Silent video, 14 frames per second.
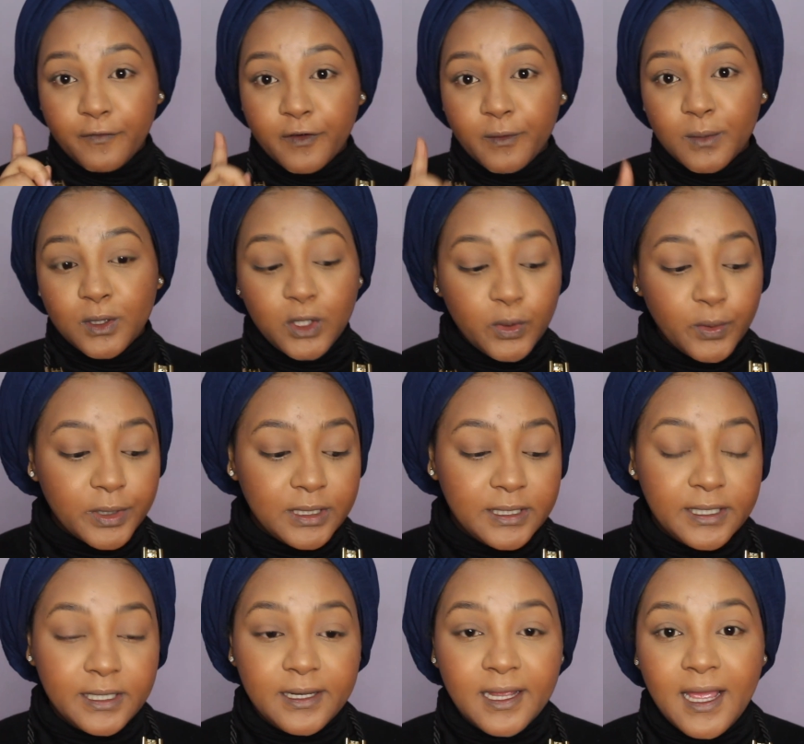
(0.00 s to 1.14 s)
From a lower
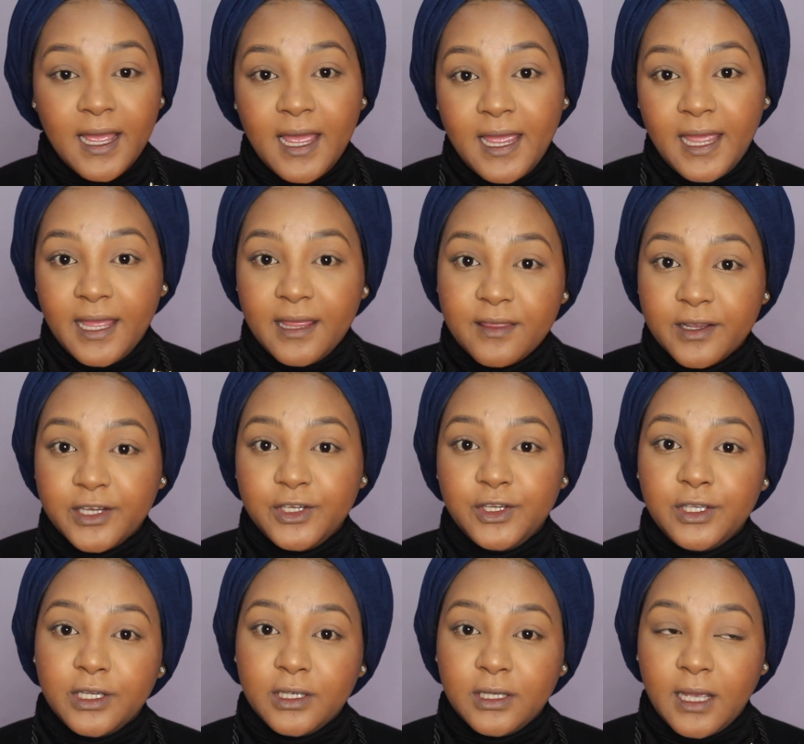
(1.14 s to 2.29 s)
lid, either you
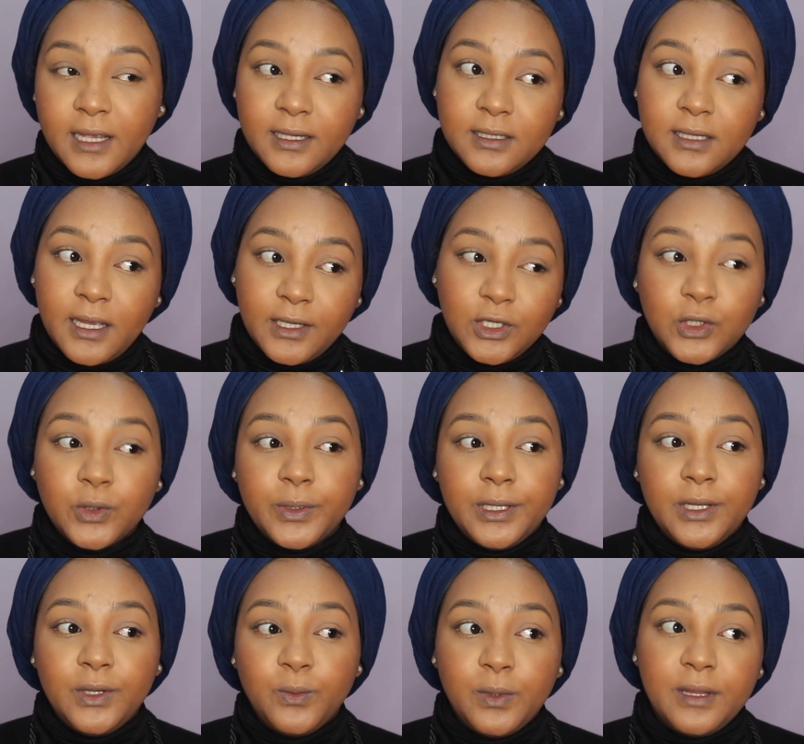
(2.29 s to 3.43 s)
can I go
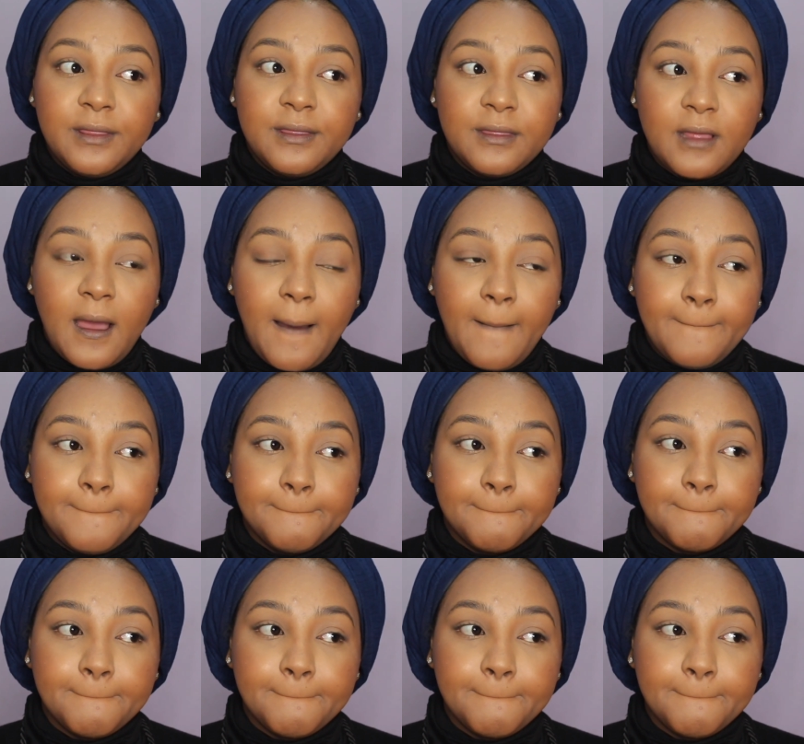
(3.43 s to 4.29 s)
in with a